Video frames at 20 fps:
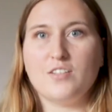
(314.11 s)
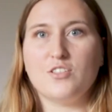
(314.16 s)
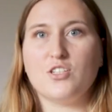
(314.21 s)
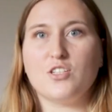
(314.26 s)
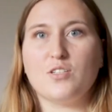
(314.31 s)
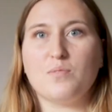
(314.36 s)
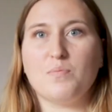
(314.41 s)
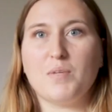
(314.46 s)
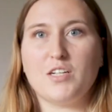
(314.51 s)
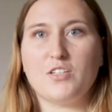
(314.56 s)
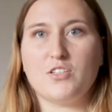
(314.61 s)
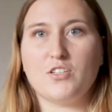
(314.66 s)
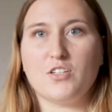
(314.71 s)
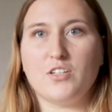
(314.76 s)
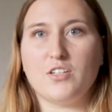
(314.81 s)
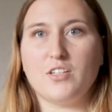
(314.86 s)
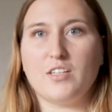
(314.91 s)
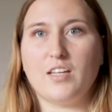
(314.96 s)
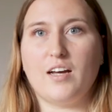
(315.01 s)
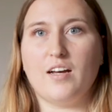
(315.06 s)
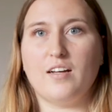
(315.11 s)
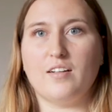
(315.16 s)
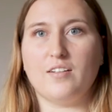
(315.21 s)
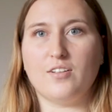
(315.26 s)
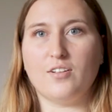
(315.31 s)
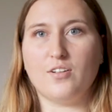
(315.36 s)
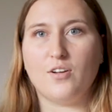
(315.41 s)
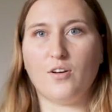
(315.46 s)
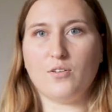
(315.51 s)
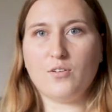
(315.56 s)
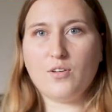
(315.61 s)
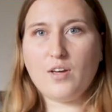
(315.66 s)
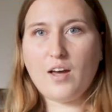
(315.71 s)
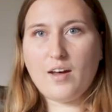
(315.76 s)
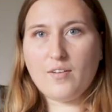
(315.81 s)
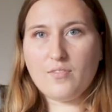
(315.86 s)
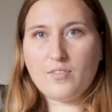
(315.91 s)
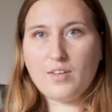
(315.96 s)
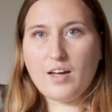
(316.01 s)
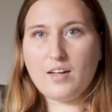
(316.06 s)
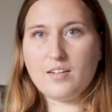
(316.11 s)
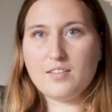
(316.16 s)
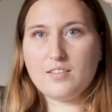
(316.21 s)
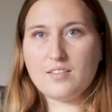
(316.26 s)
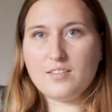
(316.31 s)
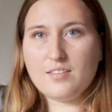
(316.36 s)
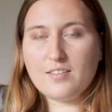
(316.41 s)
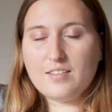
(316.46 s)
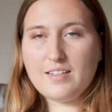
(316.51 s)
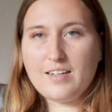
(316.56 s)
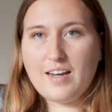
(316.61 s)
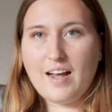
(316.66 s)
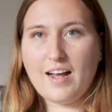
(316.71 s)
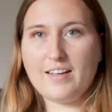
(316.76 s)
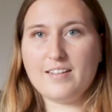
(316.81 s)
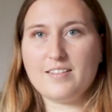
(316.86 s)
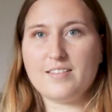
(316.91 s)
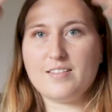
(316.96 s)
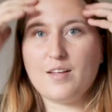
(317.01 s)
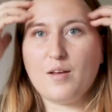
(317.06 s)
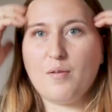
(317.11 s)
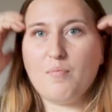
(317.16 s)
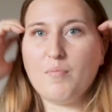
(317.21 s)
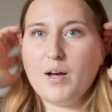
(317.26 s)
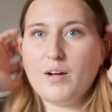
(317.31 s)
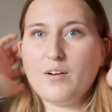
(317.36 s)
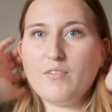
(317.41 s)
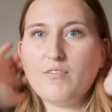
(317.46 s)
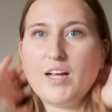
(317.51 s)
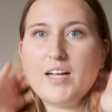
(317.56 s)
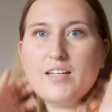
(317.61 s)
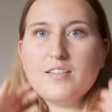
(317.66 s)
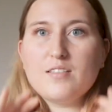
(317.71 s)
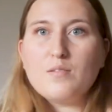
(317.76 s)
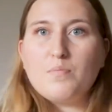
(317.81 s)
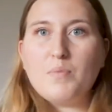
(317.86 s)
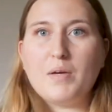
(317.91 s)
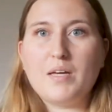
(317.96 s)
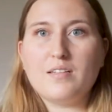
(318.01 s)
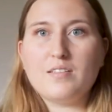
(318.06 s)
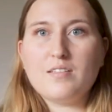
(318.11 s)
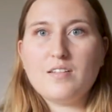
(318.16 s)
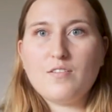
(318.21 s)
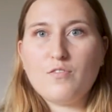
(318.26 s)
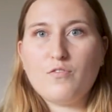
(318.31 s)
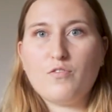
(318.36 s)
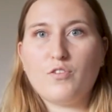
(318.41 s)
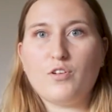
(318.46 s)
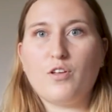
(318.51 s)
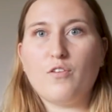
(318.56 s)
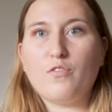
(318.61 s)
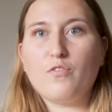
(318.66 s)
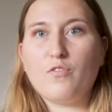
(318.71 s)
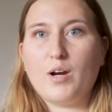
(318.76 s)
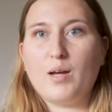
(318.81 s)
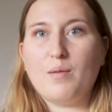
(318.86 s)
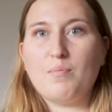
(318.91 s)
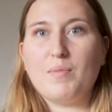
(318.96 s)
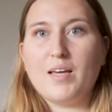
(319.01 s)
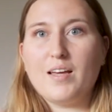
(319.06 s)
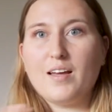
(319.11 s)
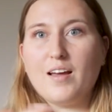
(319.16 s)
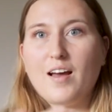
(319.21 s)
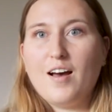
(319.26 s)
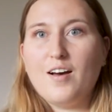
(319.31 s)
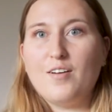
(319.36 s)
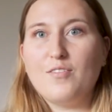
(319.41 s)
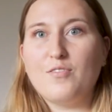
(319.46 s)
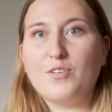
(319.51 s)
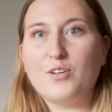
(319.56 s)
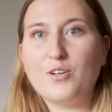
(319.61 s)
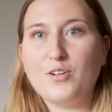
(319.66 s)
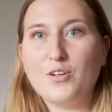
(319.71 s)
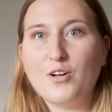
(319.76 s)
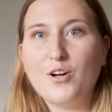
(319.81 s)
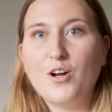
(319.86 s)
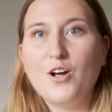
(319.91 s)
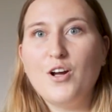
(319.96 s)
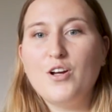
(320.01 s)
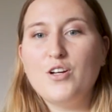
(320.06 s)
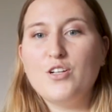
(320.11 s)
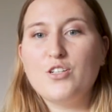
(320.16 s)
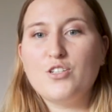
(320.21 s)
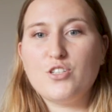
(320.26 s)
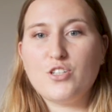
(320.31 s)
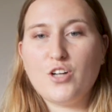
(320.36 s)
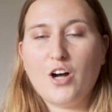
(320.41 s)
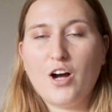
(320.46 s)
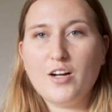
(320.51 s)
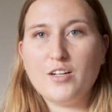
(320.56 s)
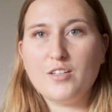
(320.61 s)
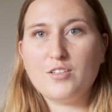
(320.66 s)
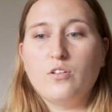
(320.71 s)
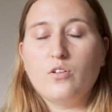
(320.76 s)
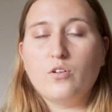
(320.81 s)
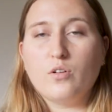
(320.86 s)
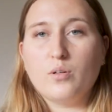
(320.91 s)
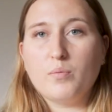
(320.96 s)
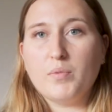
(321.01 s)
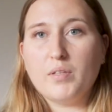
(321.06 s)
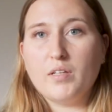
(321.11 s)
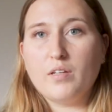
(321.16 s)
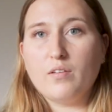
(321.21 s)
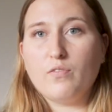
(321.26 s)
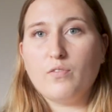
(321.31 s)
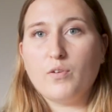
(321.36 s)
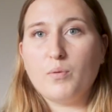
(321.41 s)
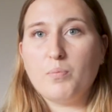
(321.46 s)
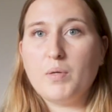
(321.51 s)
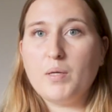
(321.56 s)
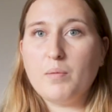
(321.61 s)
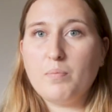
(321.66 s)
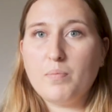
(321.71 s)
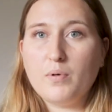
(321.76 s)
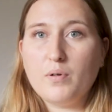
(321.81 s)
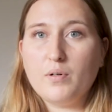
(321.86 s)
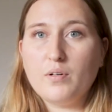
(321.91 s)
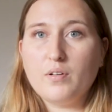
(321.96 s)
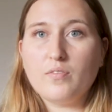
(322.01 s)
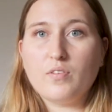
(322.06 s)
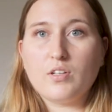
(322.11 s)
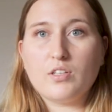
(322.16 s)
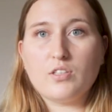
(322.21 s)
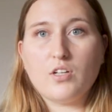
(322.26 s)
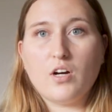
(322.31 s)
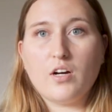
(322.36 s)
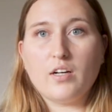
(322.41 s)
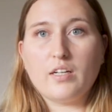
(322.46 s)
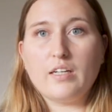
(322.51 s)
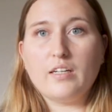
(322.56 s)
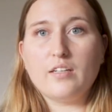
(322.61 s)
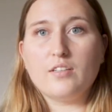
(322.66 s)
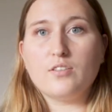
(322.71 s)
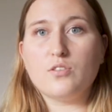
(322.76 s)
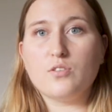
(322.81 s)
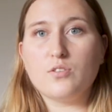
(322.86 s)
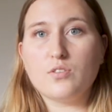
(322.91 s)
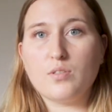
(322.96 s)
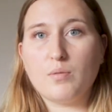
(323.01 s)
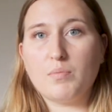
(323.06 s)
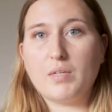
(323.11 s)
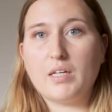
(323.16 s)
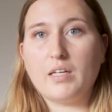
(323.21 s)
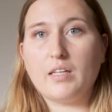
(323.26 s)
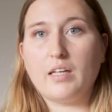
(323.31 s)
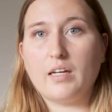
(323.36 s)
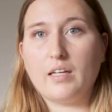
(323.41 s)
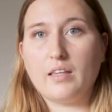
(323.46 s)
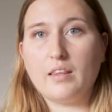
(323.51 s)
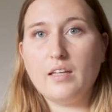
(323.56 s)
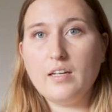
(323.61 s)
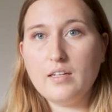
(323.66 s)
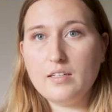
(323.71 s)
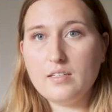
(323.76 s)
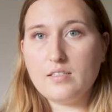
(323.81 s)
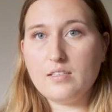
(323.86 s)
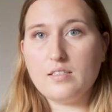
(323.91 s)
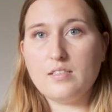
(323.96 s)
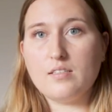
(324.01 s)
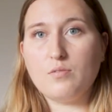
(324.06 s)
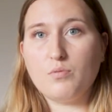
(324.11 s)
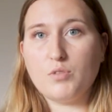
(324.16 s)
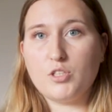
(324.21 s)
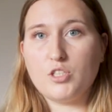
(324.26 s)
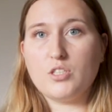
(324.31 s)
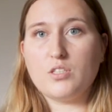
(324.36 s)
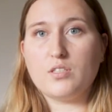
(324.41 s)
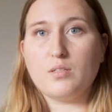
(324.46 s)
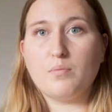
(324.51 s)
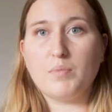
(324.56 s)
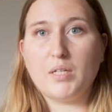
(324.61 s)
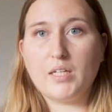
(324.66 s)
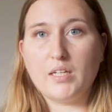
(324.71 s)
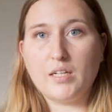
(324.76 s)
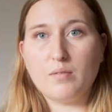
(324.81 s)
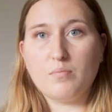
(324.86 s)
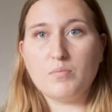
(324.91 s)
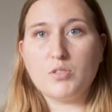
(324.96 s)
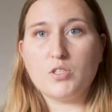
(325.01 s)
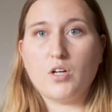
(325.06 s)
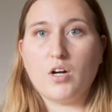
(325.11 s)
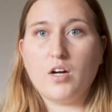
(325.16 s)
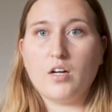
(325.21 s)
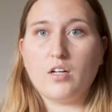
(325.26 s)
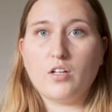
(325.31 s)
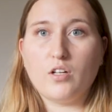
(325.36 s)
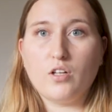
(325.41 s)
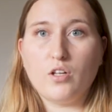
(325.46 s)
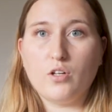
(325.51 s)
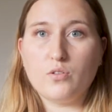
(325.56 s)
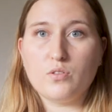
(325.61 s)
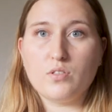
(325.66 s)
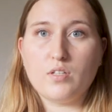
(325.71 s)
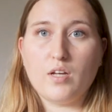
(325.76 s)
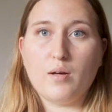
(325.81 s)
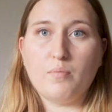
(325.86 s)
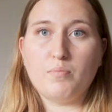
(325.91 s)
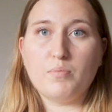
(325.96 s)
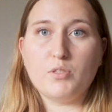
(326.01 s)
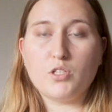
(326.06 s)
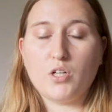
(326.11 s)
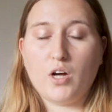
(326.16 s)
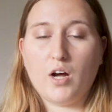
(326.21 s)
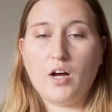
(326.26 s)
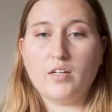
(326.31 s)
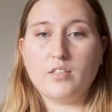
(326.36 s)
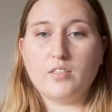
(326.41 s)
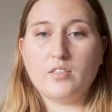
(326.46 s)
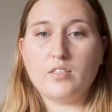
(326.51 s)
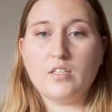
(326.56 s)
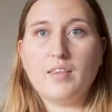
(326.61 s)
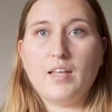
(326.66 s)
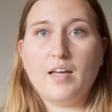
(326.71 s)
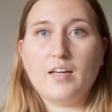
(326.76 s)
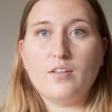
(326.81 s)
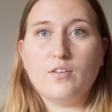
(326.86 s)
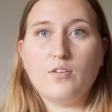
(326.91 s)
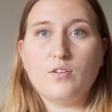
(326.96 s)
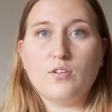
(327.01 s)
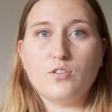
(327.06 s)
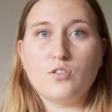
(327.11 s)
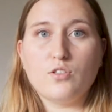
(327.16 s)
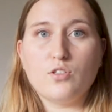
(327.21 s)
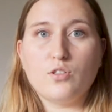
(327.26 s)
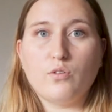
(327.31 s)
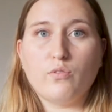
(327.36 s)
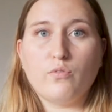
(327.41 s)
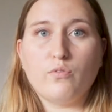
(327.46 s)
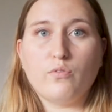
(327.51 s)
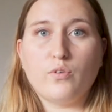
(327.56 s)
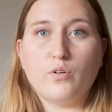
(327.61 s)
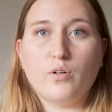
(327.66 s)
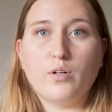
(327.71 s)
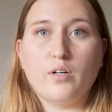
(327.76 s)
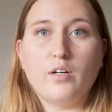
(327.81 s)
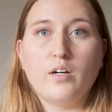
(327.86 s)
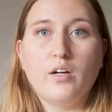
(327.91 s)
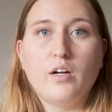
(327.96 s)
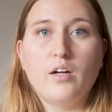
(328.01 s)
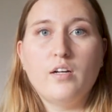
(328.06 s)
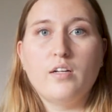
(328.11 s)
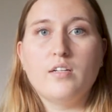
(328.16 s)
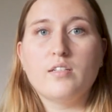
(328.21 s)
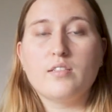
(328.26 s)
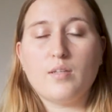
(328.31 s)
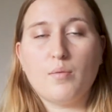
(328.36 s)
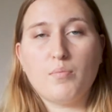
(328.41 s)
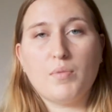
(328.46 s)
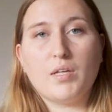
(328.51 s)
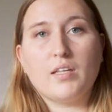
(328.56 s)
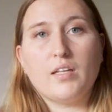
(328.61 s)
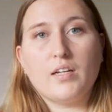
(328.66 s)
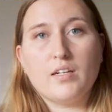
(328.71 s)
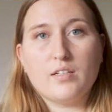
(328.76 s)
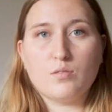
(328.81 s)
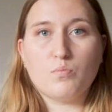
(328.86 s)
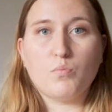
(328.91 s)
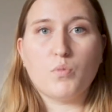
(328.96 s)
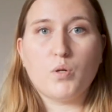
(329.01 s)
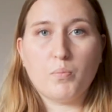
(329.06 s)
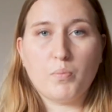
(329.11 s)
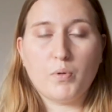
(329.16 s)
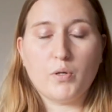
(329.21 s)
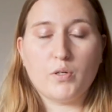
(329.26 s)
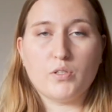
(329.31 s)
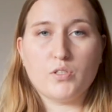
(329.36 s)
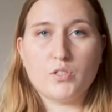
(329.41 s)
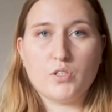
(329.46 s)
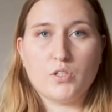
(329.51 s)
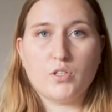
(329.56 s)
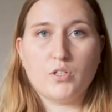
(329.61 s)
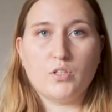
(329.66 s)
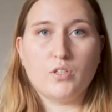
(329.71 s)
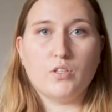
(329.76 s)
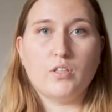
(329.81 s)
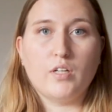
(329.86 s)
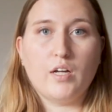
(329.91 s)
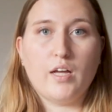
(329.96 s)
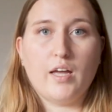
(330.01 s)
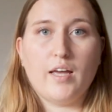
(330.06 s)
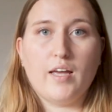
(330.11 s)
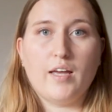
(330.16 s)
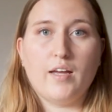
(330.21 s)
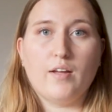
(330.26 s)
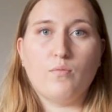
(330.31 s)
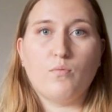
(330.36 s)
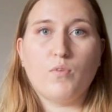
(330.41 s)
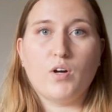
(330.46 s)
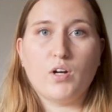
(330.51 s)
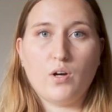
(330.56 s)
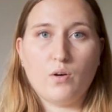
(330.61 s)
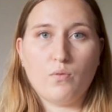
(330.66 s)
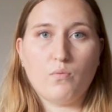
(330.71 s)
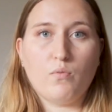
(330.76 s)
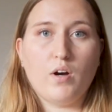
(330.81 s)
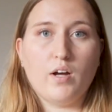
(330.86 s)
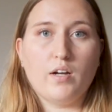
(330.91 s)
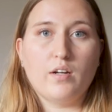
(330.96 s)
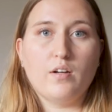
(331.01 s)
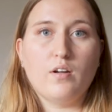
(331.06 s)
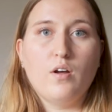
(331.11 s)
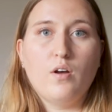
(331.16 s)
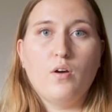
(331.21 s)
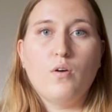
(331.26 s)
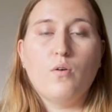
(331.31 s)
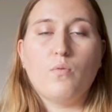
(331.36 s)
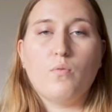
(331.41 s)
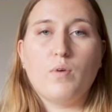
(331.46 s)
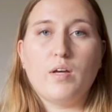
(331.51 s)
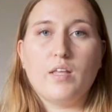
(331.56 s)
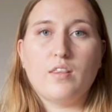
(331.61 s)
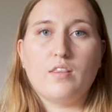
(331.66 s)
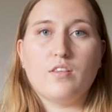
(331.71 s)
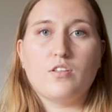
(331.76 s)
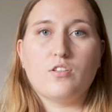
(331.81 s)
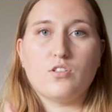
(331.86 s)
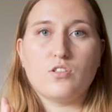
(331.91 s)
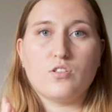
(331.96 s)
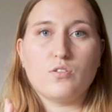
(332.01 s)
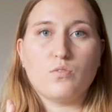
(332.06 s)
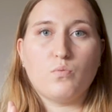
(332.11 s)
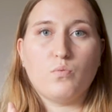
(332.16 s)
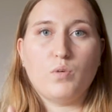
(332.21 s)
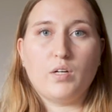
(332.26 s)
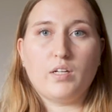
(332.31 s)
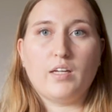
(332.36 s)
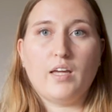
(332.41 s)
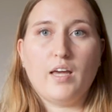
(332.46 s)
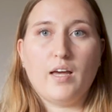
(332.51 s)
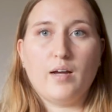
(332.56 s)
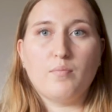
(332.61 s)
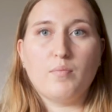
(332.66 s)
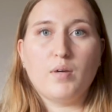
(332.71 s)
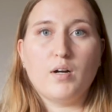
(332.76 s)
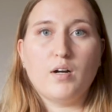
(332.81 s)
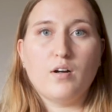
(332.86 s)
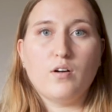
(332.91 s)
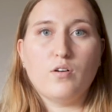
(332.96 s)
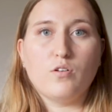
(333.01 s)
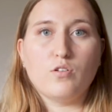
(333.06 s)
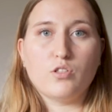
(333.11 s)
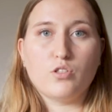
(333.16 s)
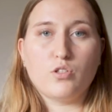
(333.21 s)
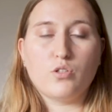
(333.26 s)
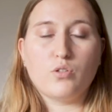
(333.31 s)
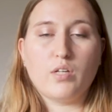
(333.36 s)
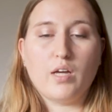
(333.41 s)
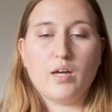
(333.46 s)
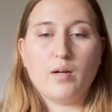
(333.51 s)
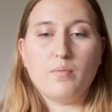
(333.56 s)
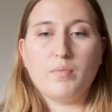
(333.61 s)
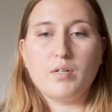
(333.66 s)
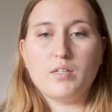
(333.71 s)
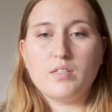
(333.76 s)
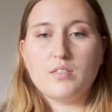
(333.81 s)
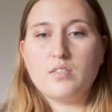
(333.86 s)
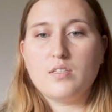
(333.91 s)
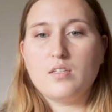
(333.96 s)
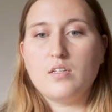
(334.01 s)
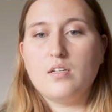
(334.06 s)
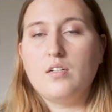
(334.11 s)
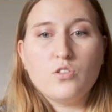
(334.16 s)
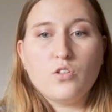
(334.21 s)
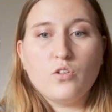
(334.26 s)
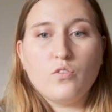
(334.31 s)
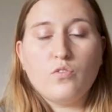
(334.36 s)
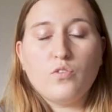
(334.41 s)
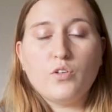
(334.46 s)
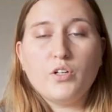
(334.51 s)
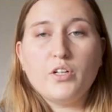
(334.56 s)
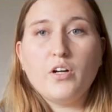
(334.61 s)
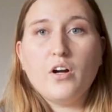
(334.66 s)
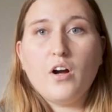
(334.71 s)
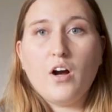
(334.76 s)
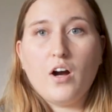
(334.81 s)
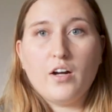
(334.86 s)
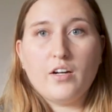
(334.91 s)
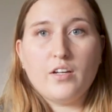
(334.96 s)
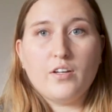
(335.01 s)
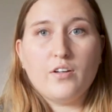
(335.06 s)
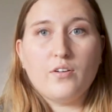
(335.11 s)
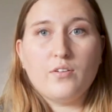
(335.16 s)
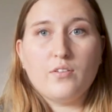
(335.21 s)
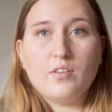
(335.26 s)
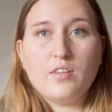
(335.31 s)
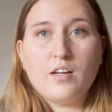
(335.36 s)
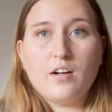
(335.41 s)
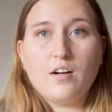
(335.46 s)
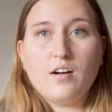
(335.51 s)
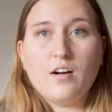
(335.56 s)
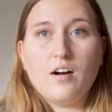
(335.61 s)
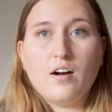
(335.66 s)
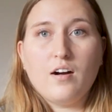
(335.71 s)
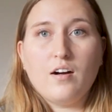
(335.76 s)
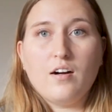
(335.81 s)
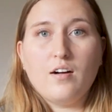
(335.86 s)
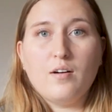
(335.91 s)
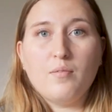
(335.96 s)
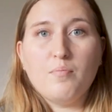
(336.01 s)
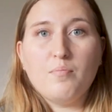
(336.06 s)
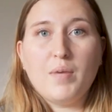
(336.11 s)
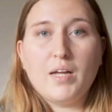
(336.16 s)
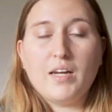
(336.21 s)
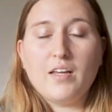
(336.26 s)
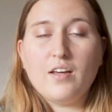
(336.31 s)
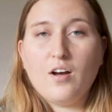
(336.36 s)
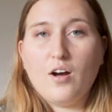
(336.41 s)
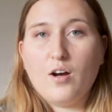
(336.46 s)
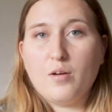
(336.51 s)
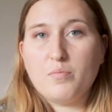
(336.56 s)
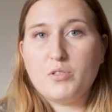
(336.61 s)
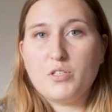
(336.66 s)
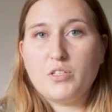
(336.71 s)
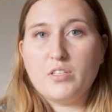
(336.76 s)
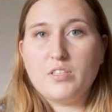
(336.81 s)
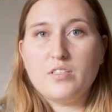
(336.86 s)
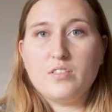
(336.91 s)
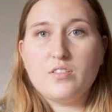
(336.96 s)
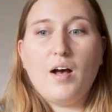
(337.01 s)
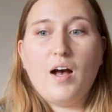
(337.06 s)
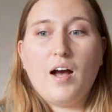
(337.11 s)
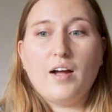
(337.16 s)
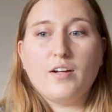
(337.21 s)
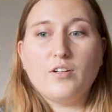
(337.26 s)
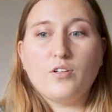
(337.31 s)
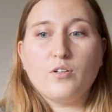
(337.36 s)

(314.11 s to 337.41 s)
just make sure that you have that nice amount of head space for the framing of your shot. Normally for people, if they're talking, do something like this, which is a medium shot, close-up shot that you can do for something that is more personal and one-on-one with just one camera or two cameras. So for your audio, there are many options. I